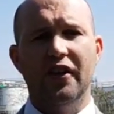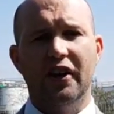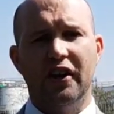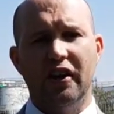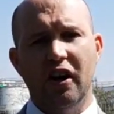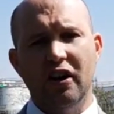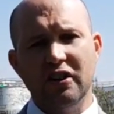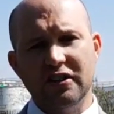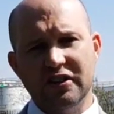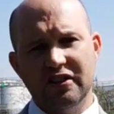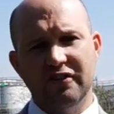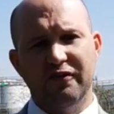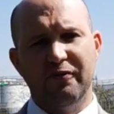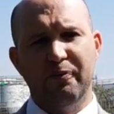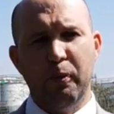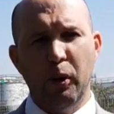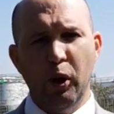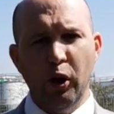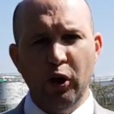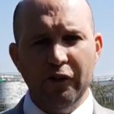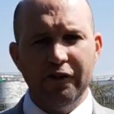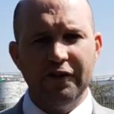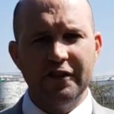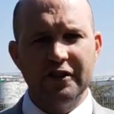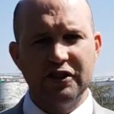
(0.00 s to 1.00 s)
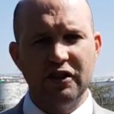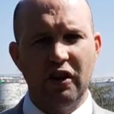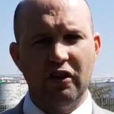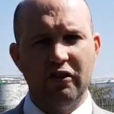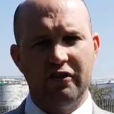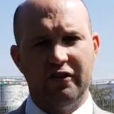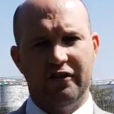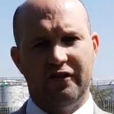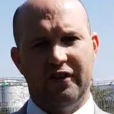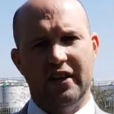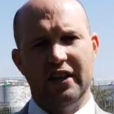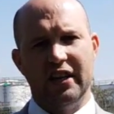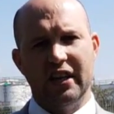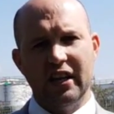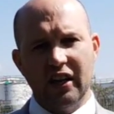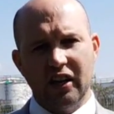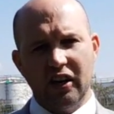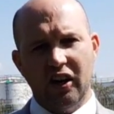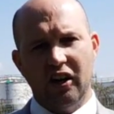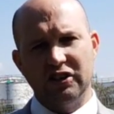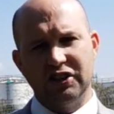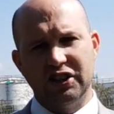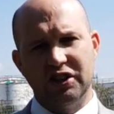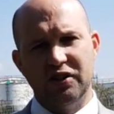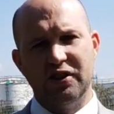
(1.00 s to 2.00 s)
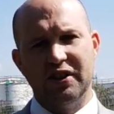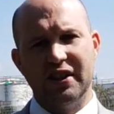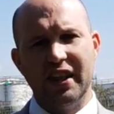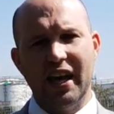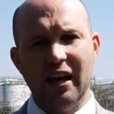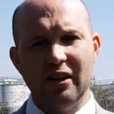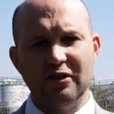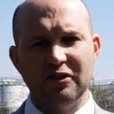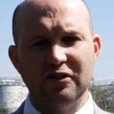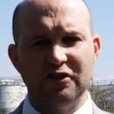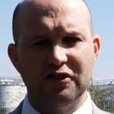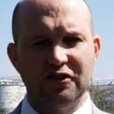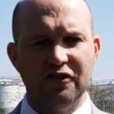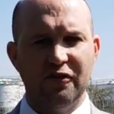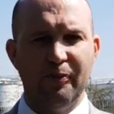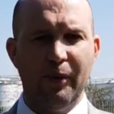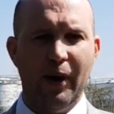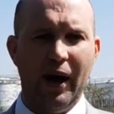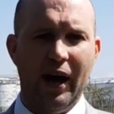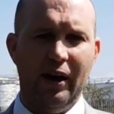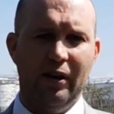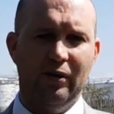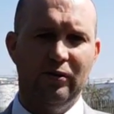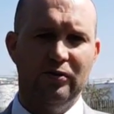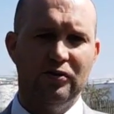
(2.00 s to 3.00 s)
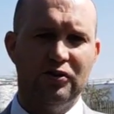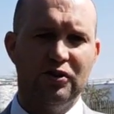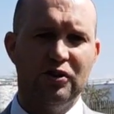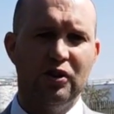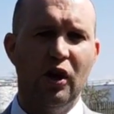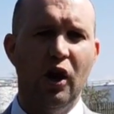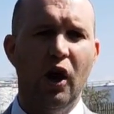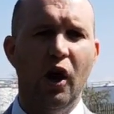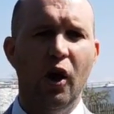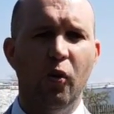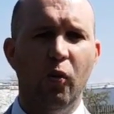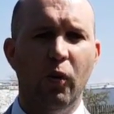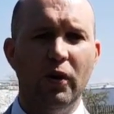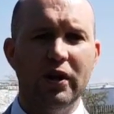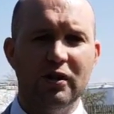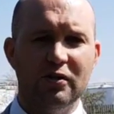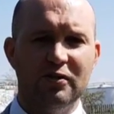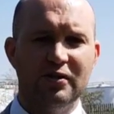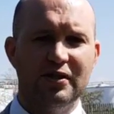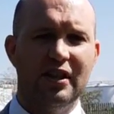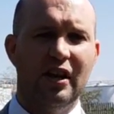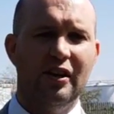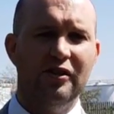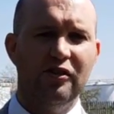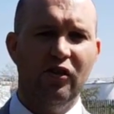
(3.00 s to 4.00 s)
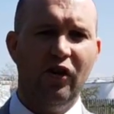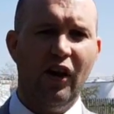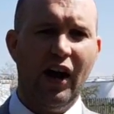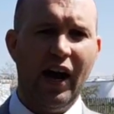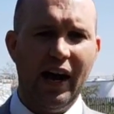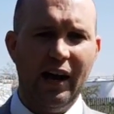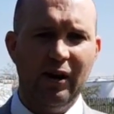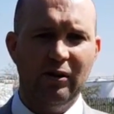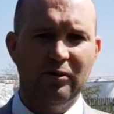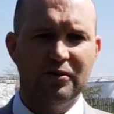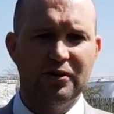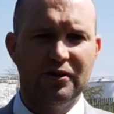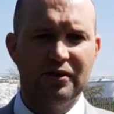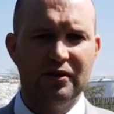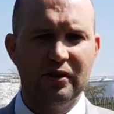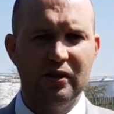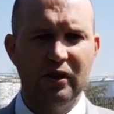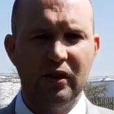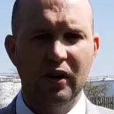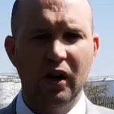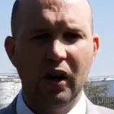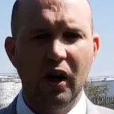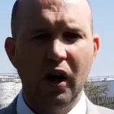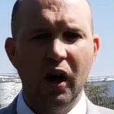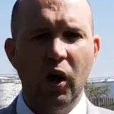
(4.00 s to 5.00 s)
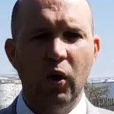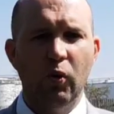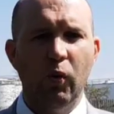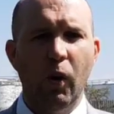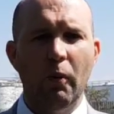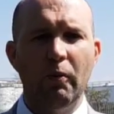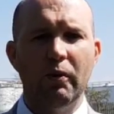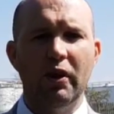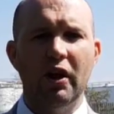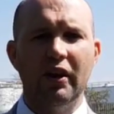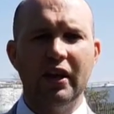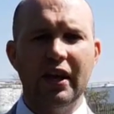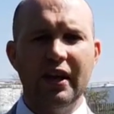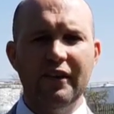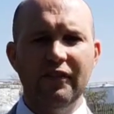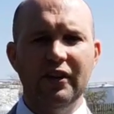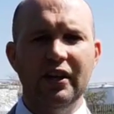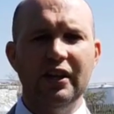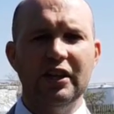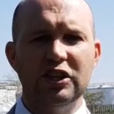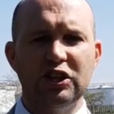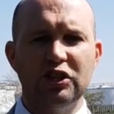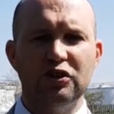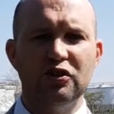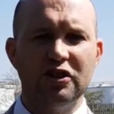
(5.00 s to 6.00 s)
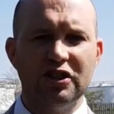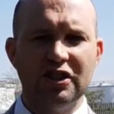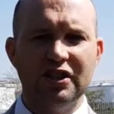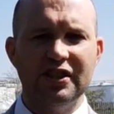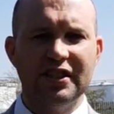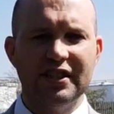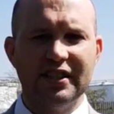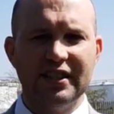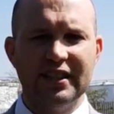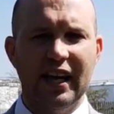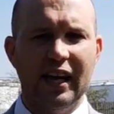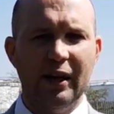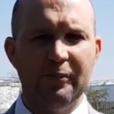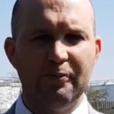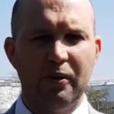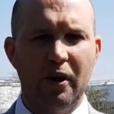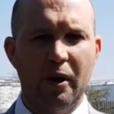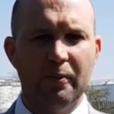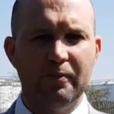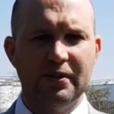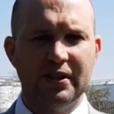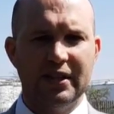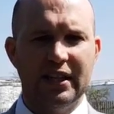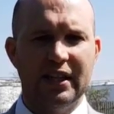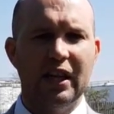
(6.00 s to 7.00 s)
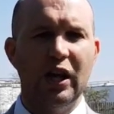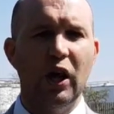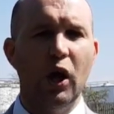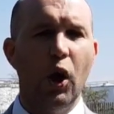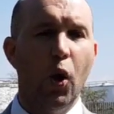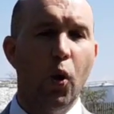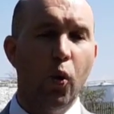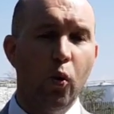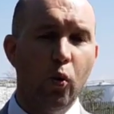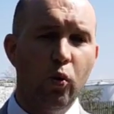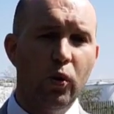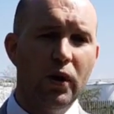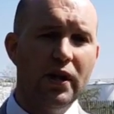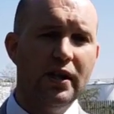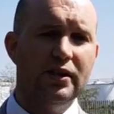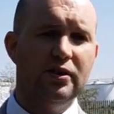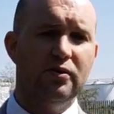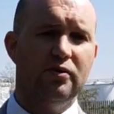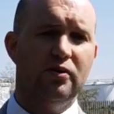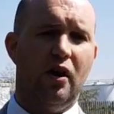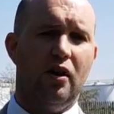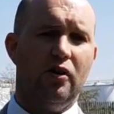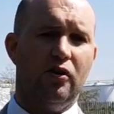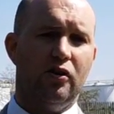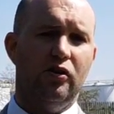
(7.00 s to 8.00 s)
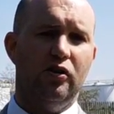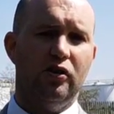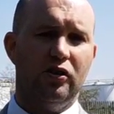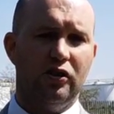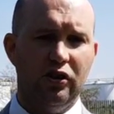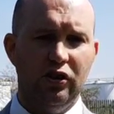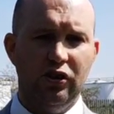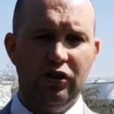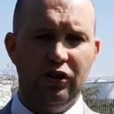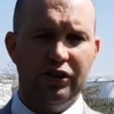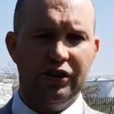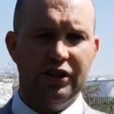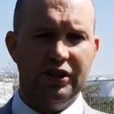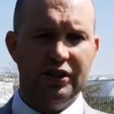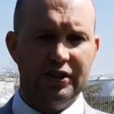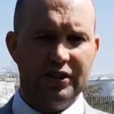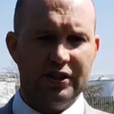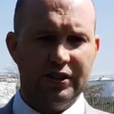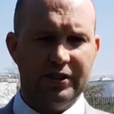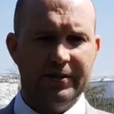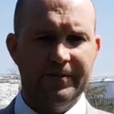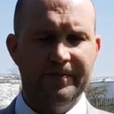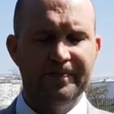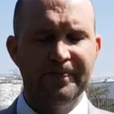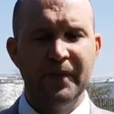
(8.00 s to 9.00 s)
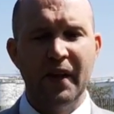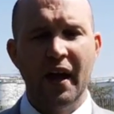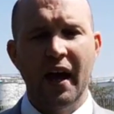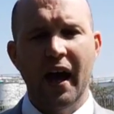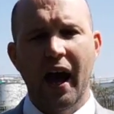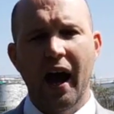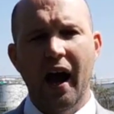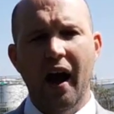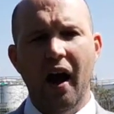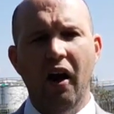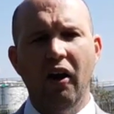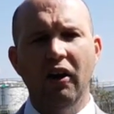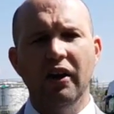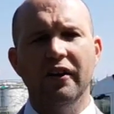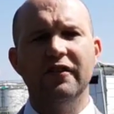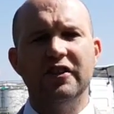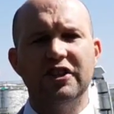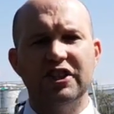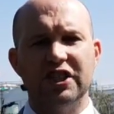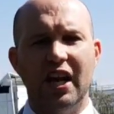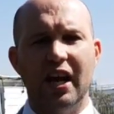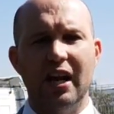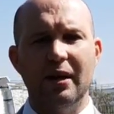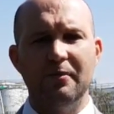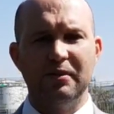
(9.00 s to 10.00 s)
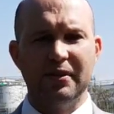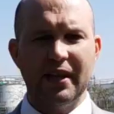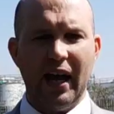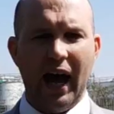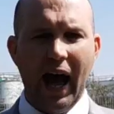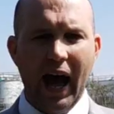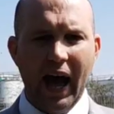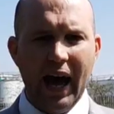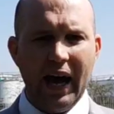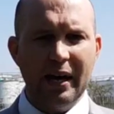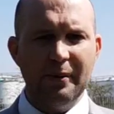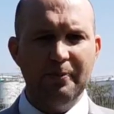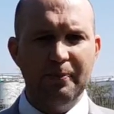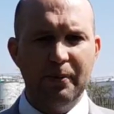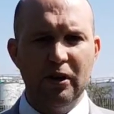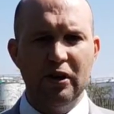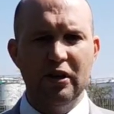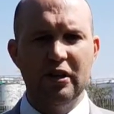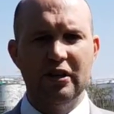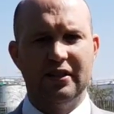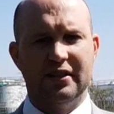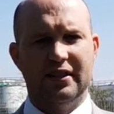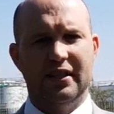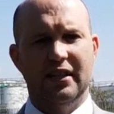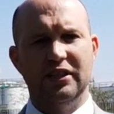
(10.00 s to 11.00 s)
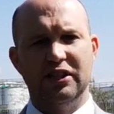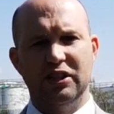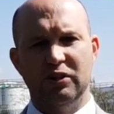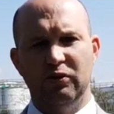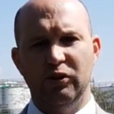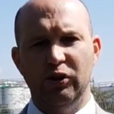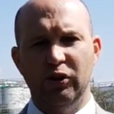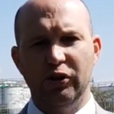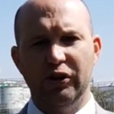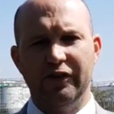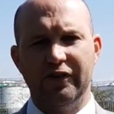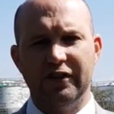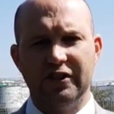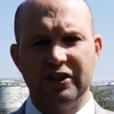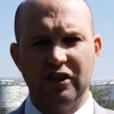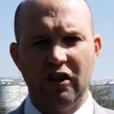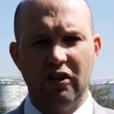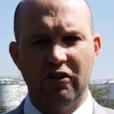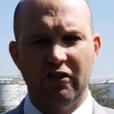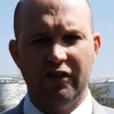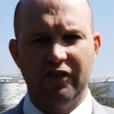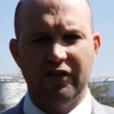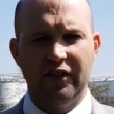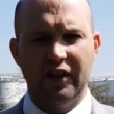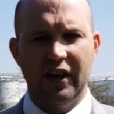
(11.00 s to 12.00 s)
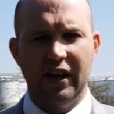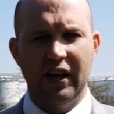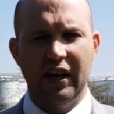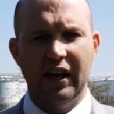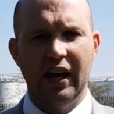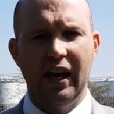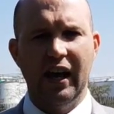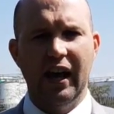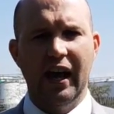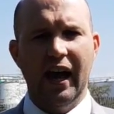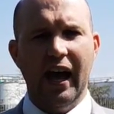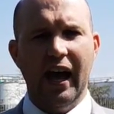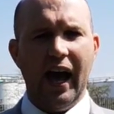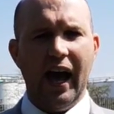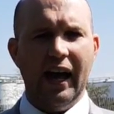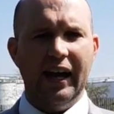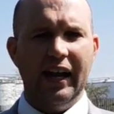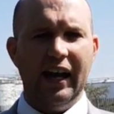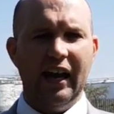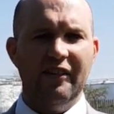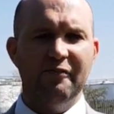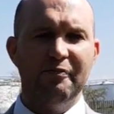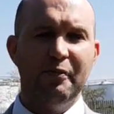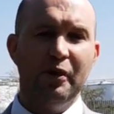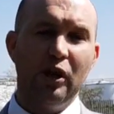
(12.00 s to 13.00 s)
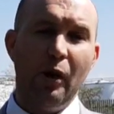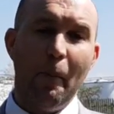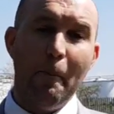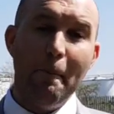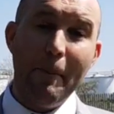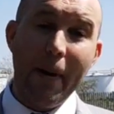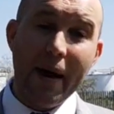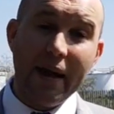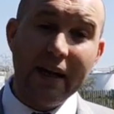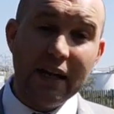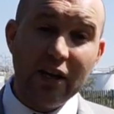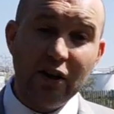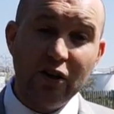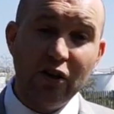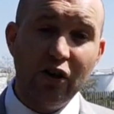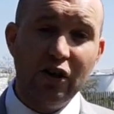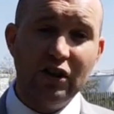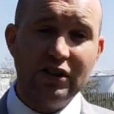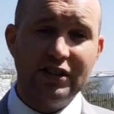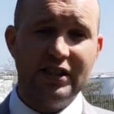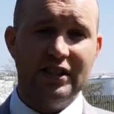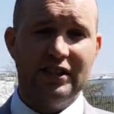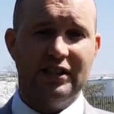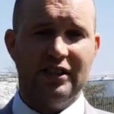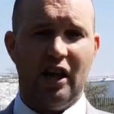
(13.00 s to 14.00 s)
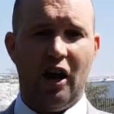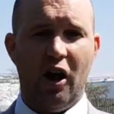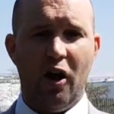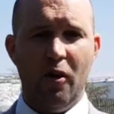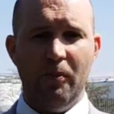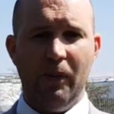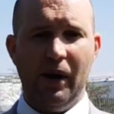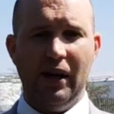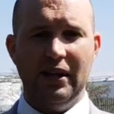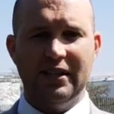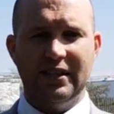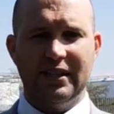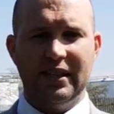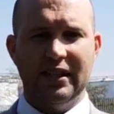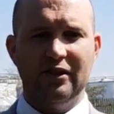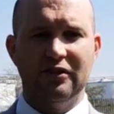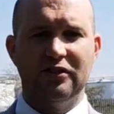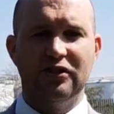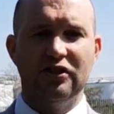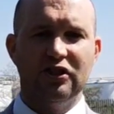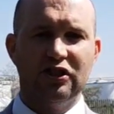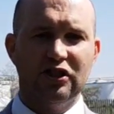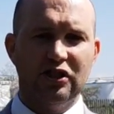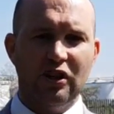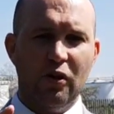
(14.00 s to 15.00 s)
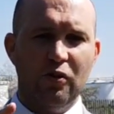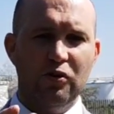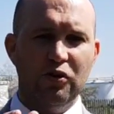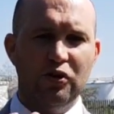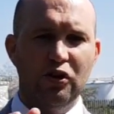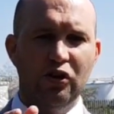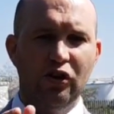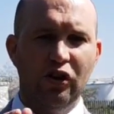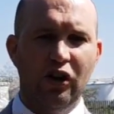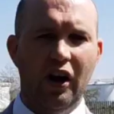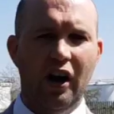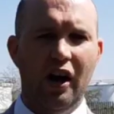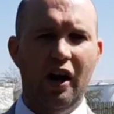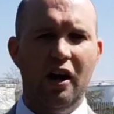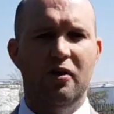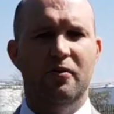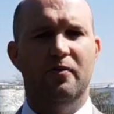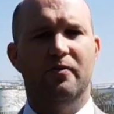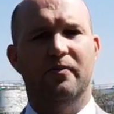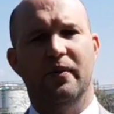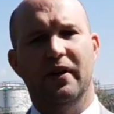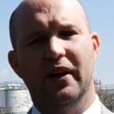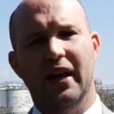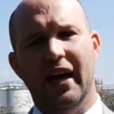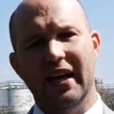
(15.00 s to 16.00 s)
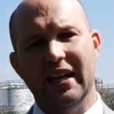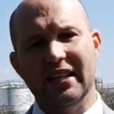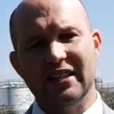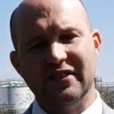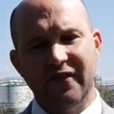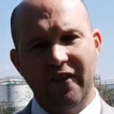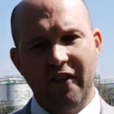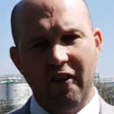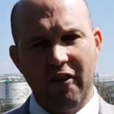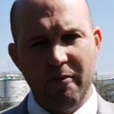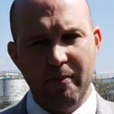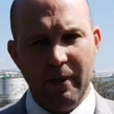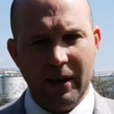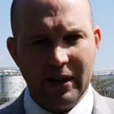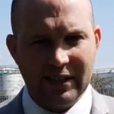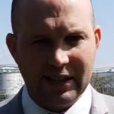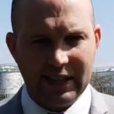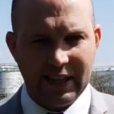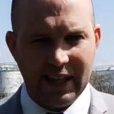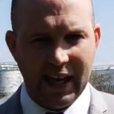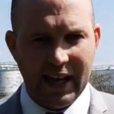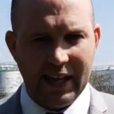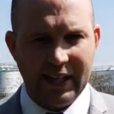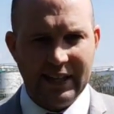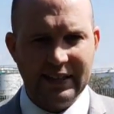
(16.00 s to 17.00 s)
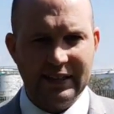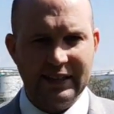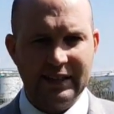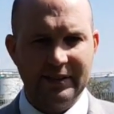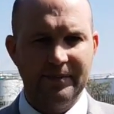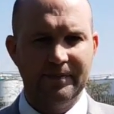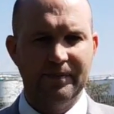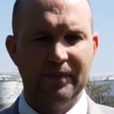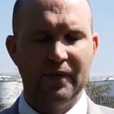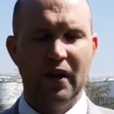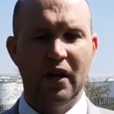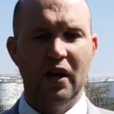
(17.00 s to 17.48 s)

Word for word: The cost of poor photography can cost you thousands of pounds when you sell your house. When we are given an instruction to sell a property, we do not cut corners. At Oliver James, I personally do all the photography and I've been on many courses to hone my skills to show your home in its very best light.